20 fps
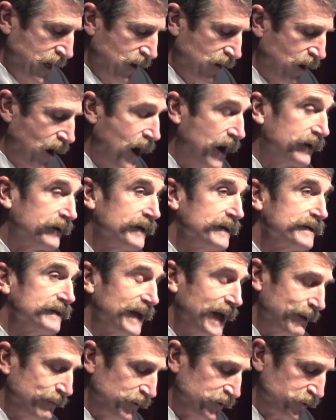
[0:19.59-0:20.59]
Our Harkness
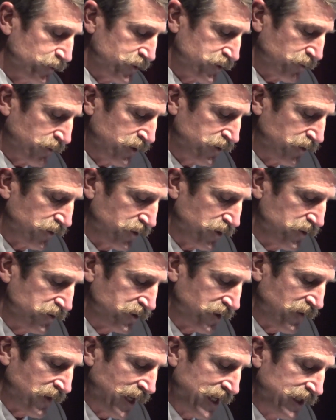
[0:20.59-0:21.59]
tables, which were
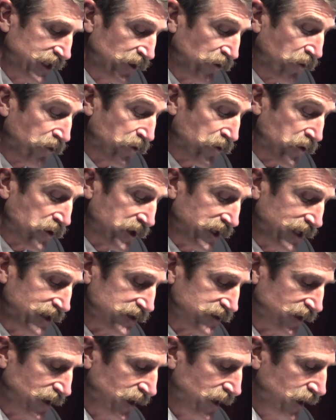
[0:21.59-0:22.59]
introduced in the
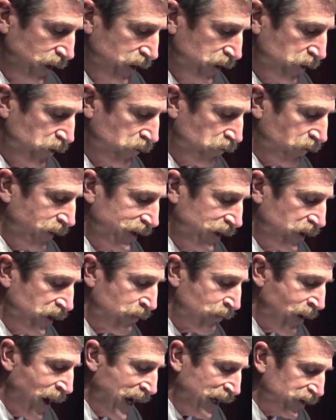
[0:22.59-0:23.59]
1930s, create a
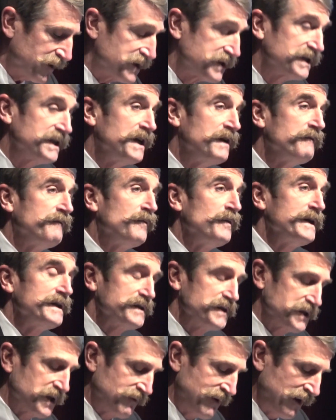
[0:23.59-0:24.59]
democracy of
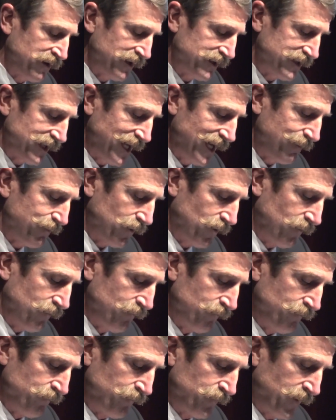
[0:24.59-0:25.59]
voices around a table.
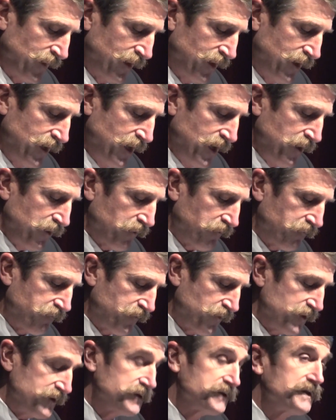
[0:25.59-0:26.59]
The
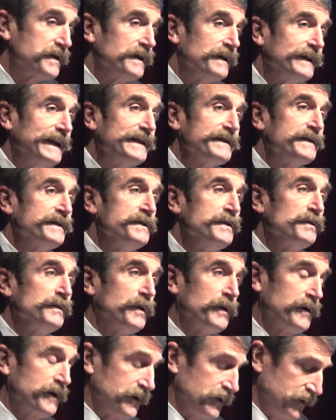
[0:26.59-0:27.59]
first lesson you
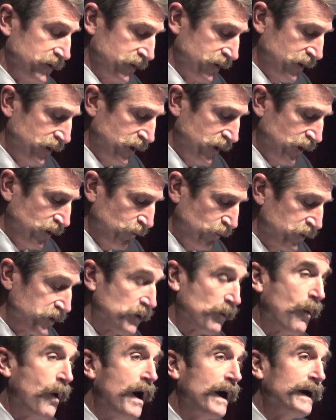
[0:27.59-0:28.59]
learn when
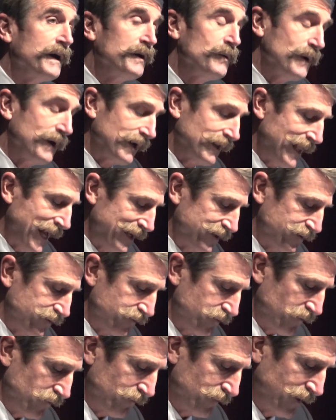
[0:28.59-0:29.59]
you walk into a
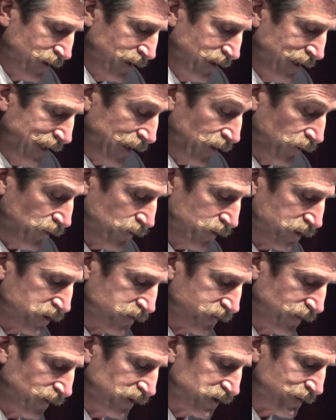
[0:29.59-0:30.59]
classroom at
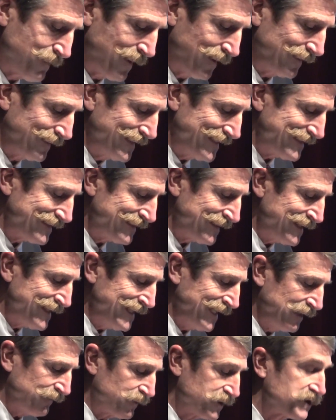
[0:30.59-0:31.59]
Lawrenceville is about
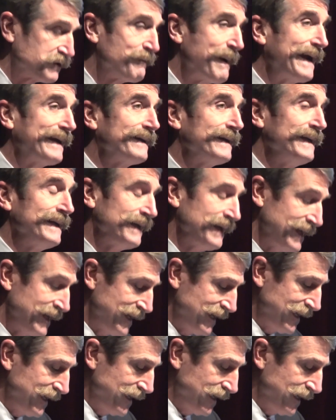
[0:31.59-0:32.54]
listening and respecting